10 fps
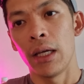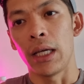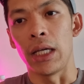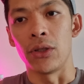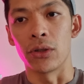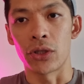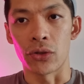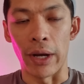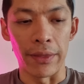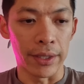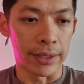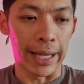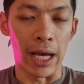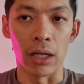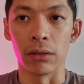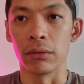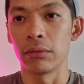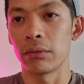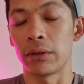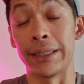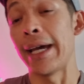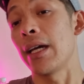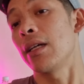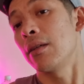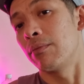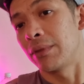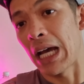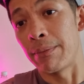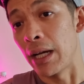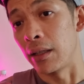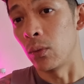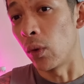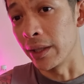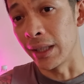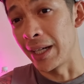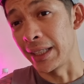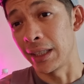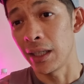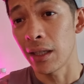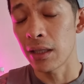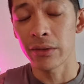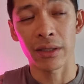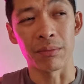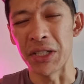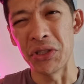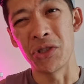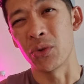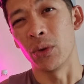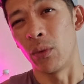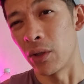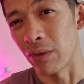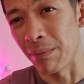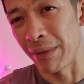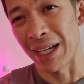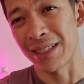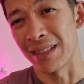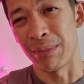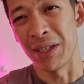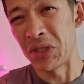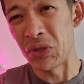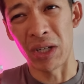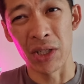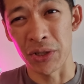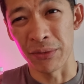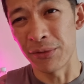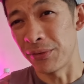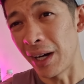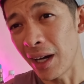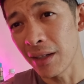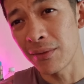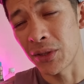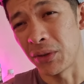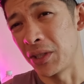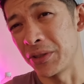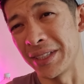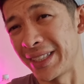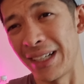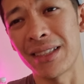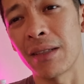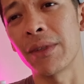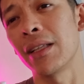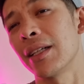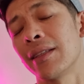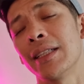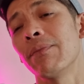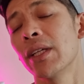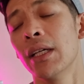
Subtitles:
in your strength. Now, today, tapped out at 190 kilos. My usual 1 rep max is about 205, 210, something like that.